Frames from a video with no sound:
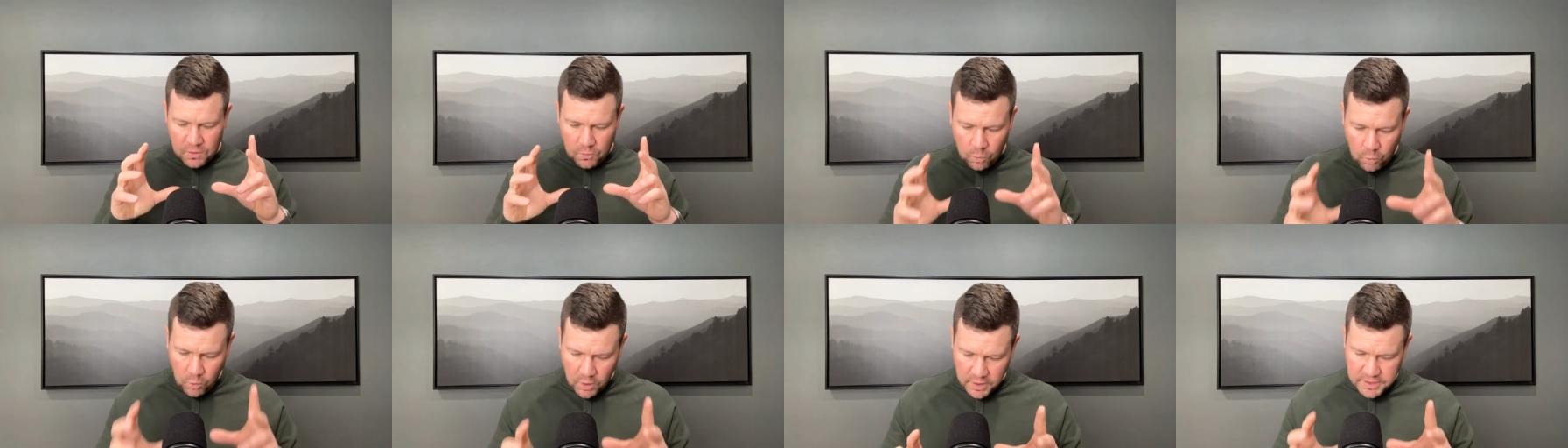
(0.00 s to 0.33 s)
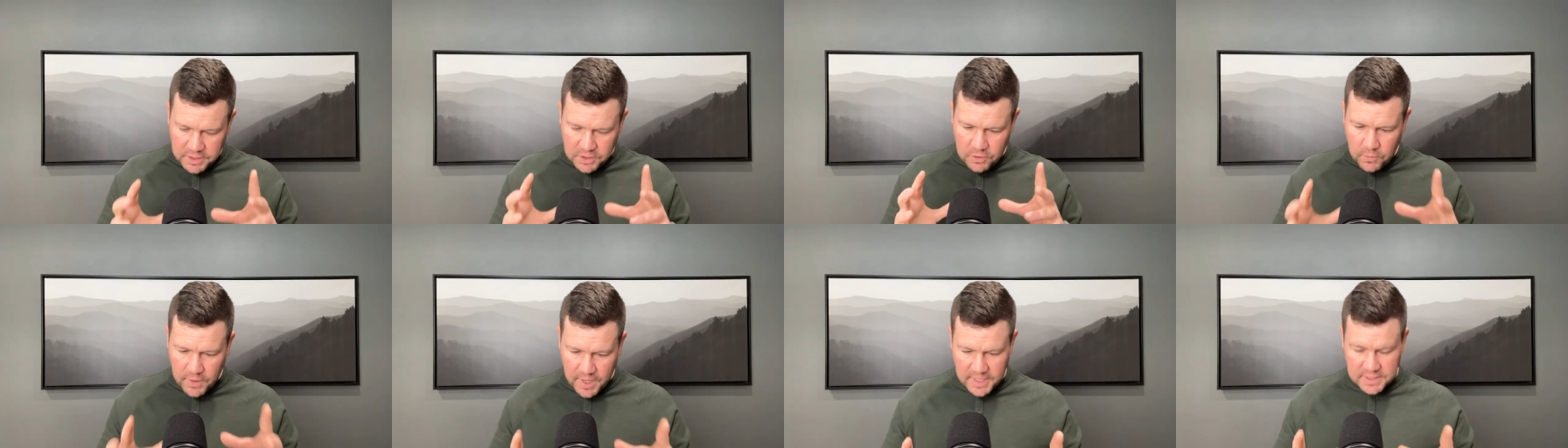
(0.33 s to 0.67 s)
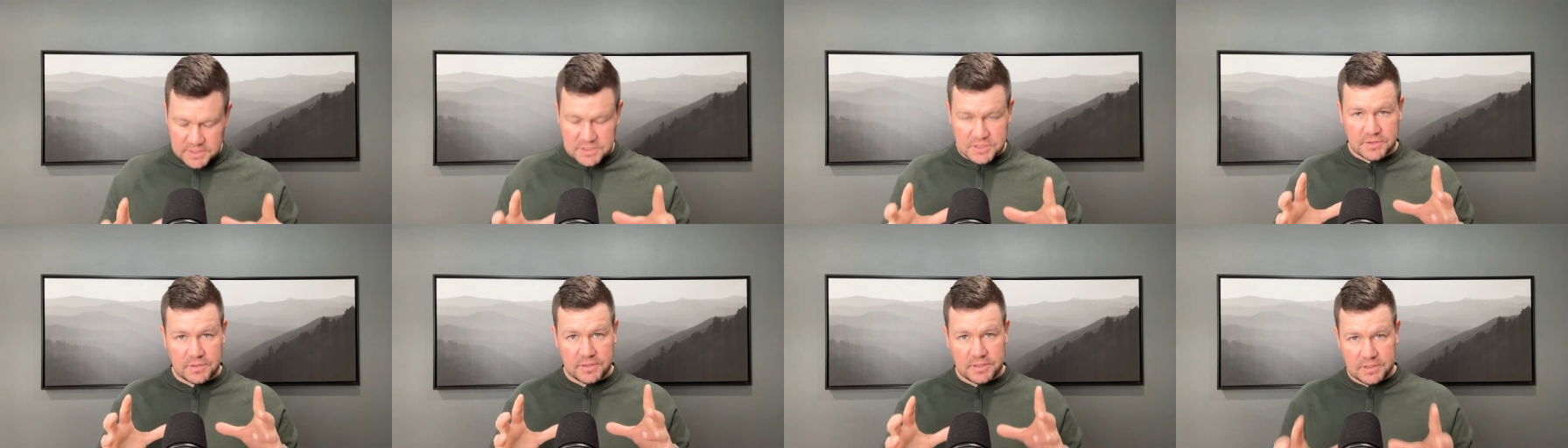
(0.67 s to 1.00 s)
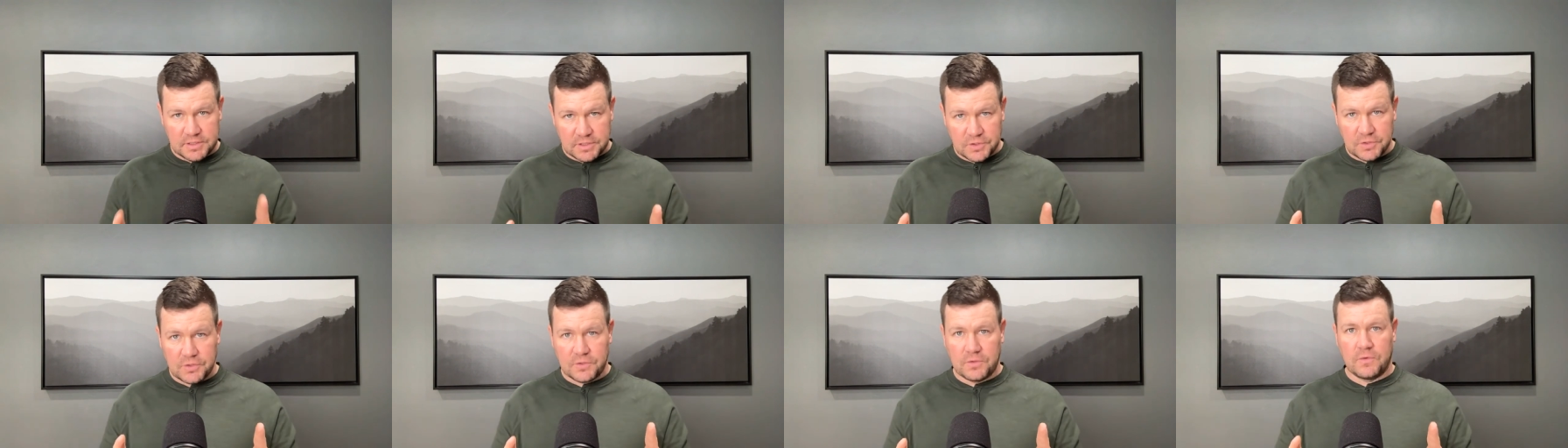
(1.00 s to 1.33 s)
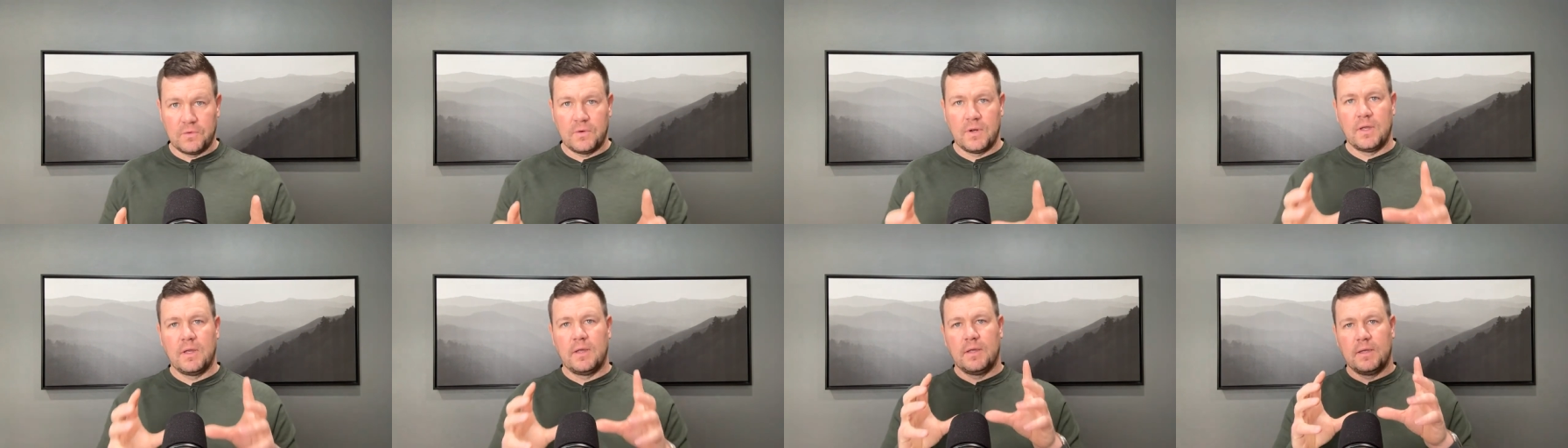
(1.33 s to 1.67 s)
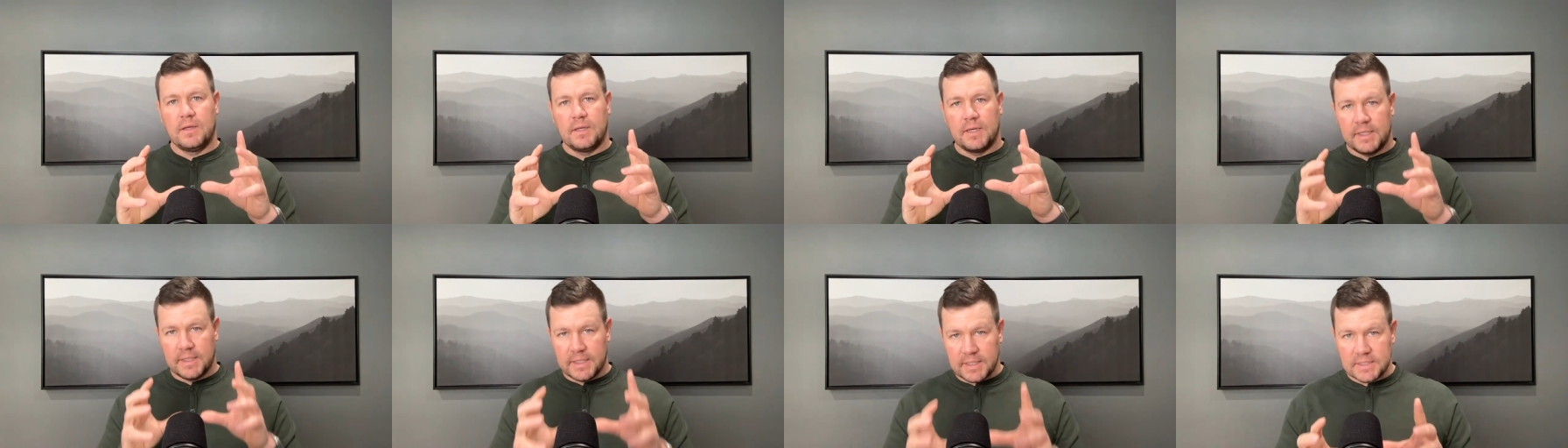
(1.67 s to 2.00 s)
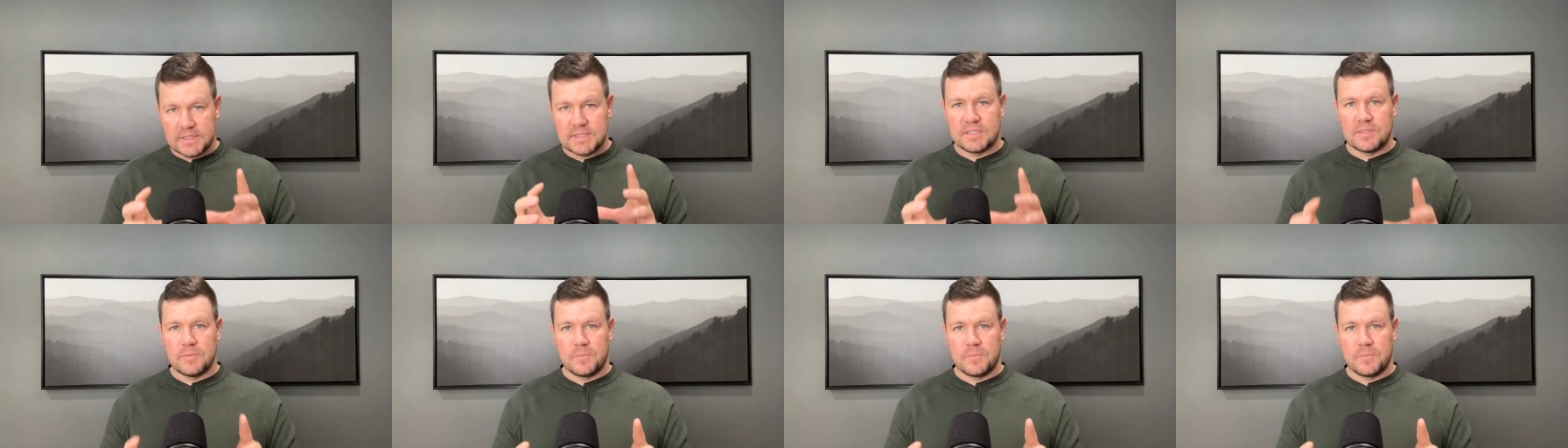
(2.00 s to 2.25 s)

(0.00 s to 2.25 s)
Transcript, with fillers: what you actually do needs